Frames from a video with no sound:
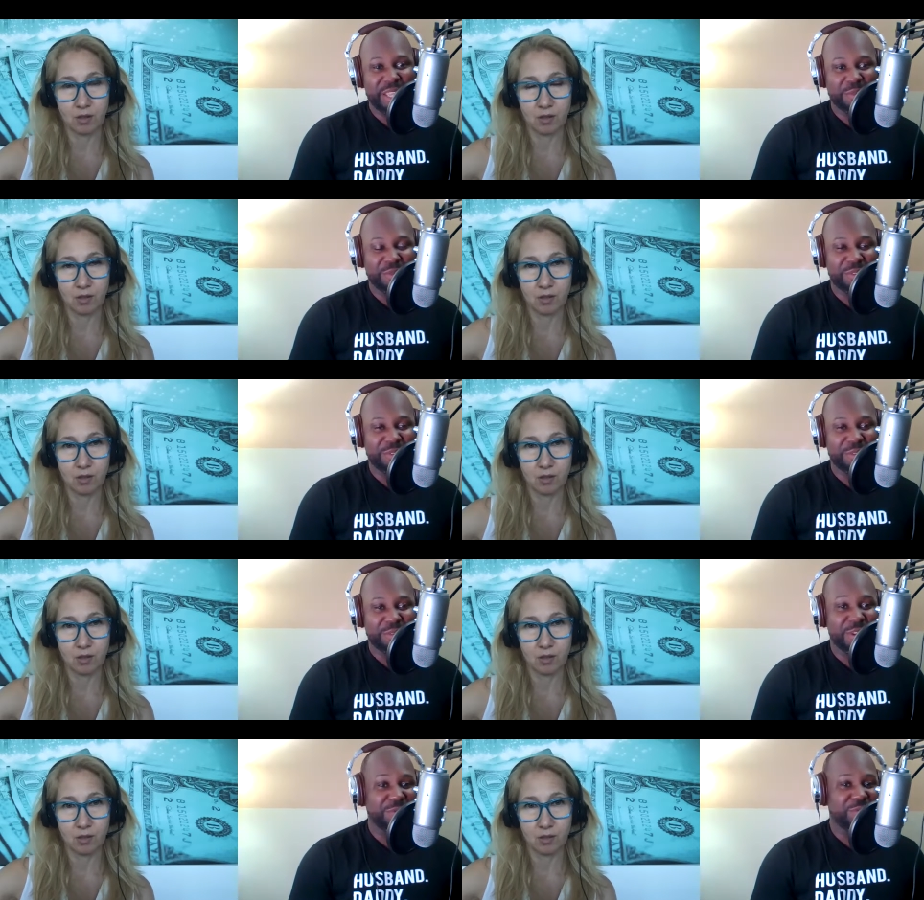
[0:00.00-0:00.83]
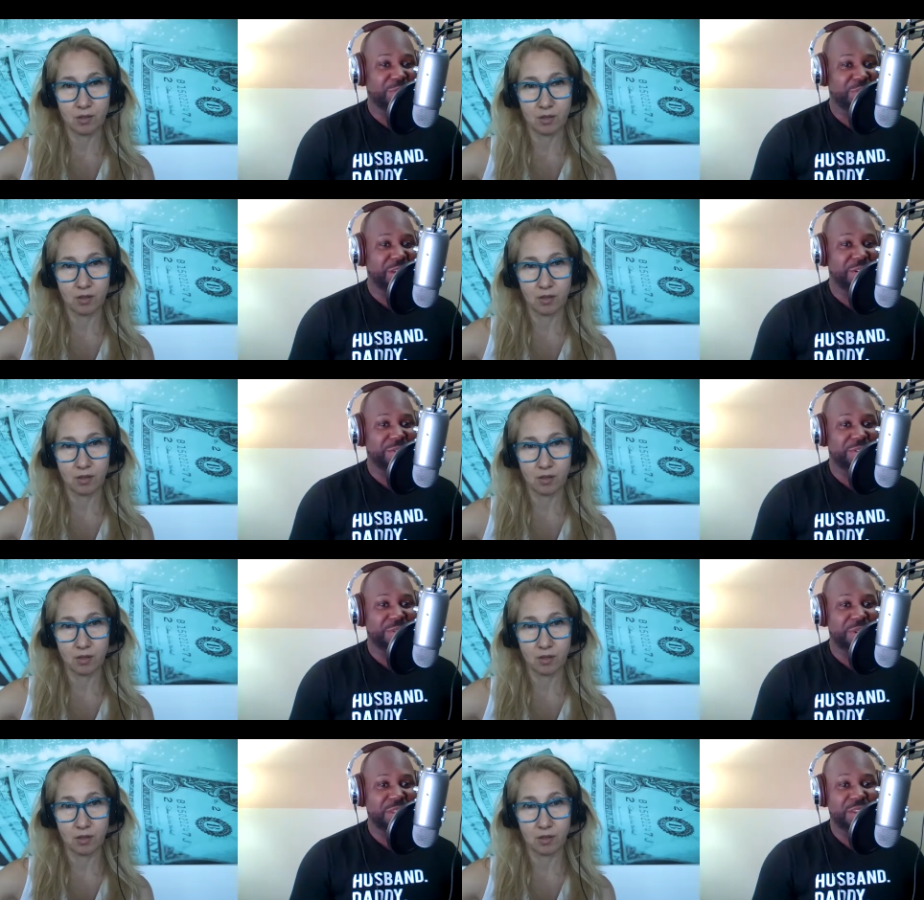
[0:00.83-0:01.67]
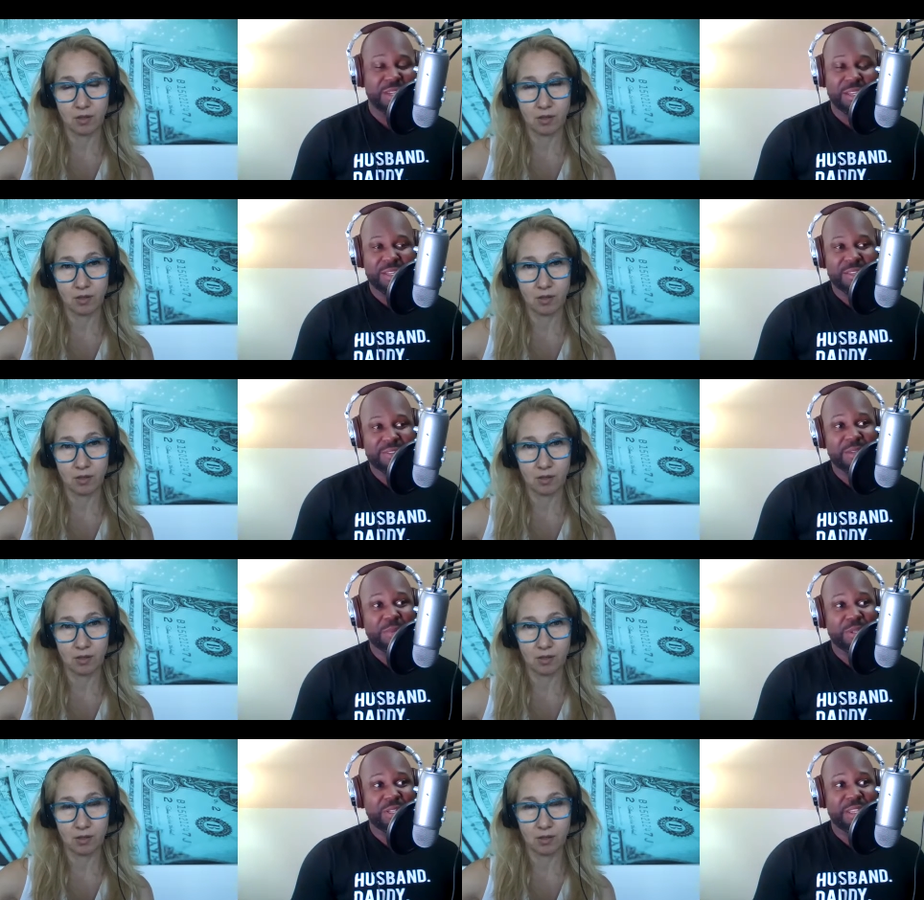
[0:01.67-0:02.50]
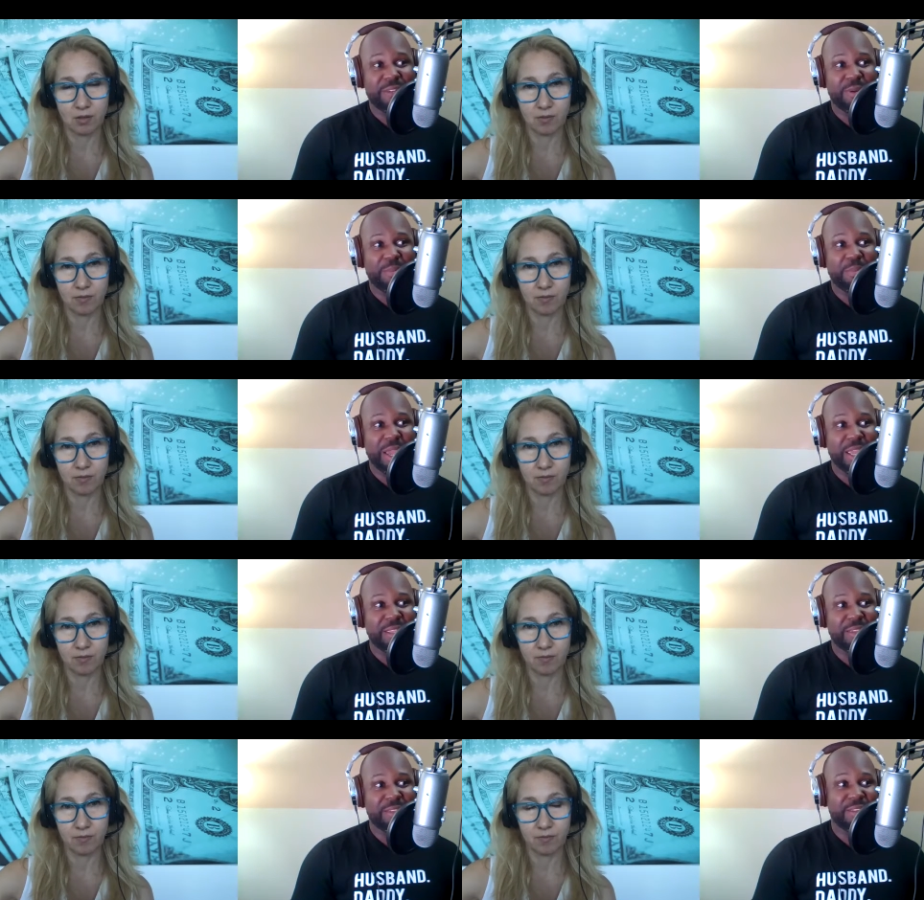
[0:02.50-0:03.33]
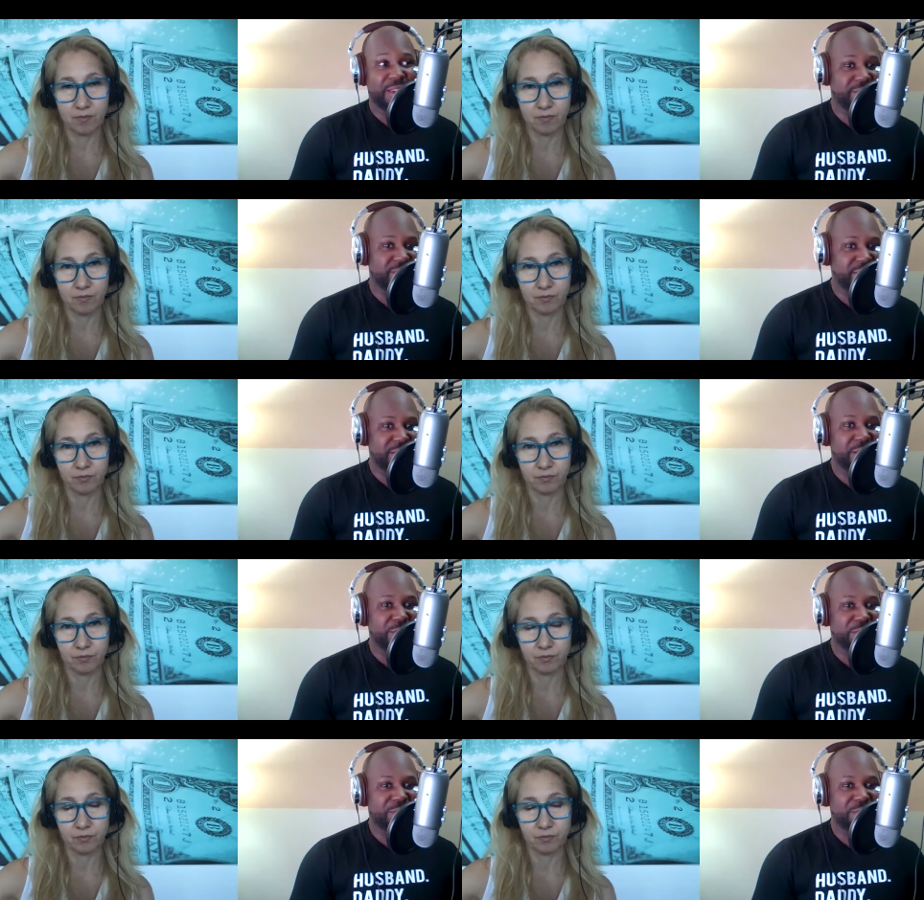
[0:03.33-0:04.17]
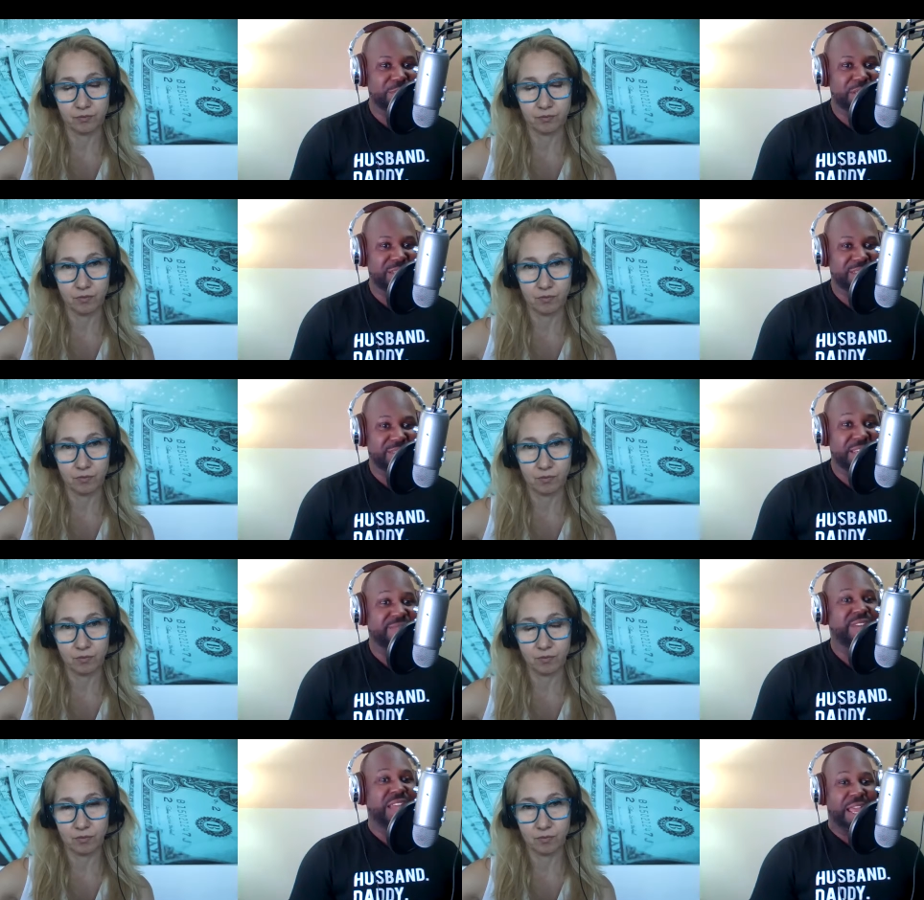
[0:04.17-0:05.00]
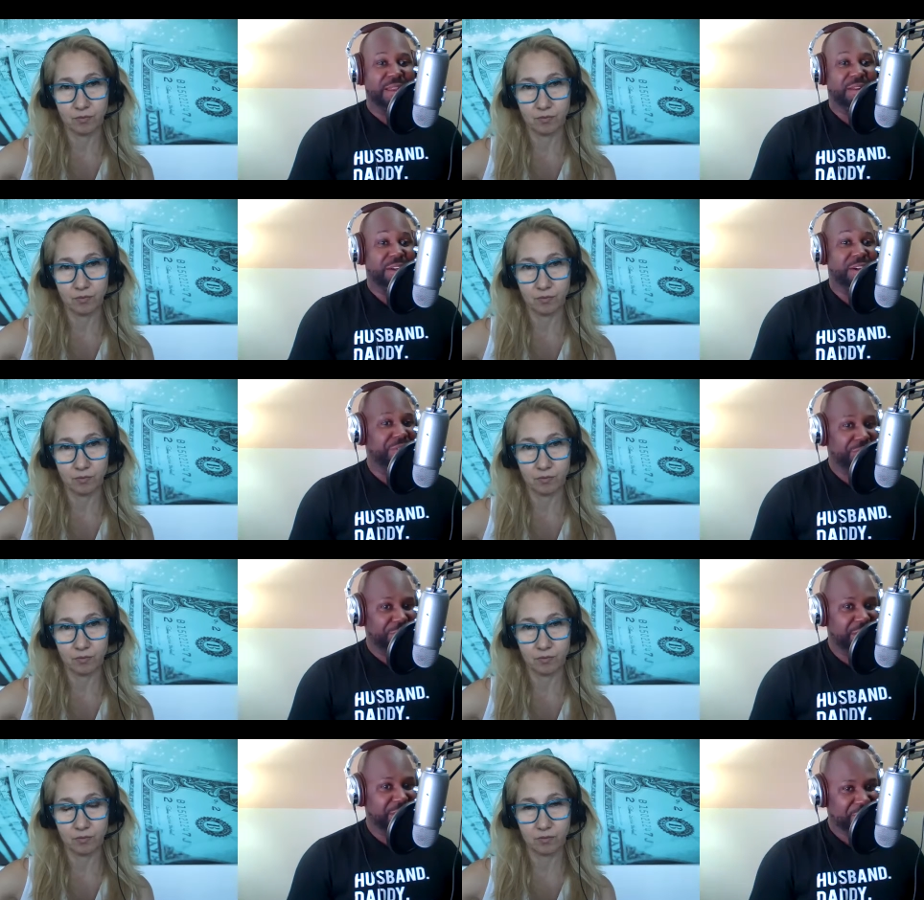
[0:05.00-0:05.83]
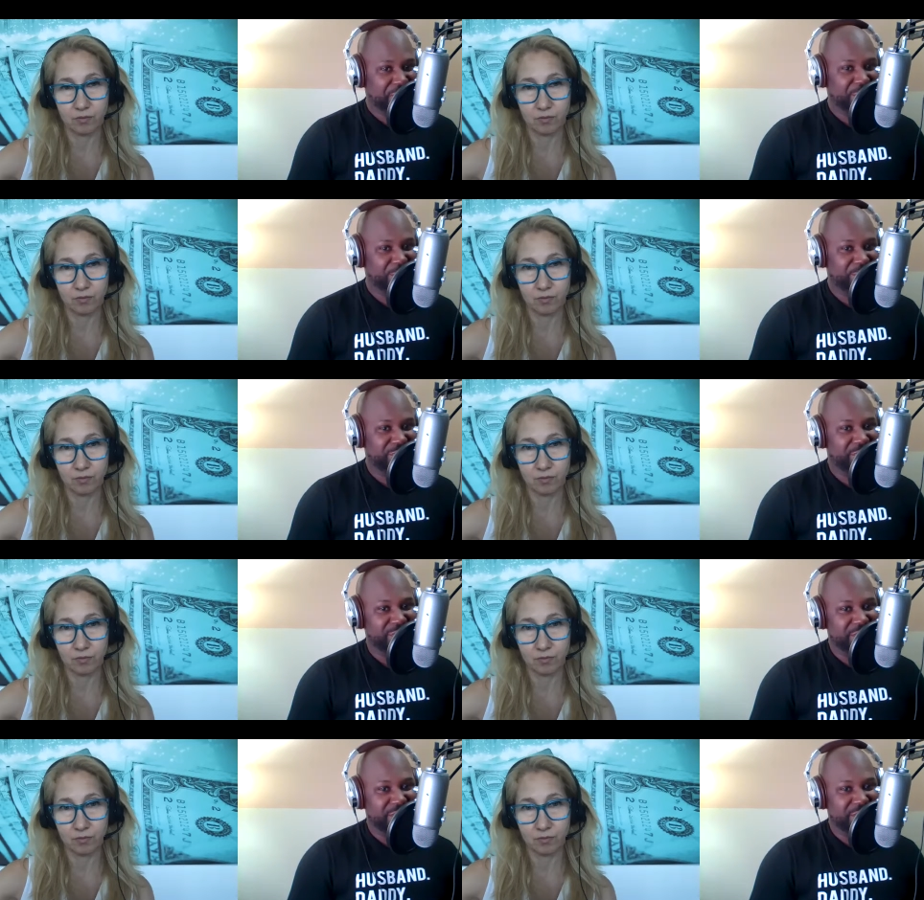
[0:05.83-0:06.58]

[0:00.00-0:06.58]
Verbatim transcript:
Speaker 1: able to know to adhere to it. Typically, if a bank doesn't adhere to it, they've got other issues.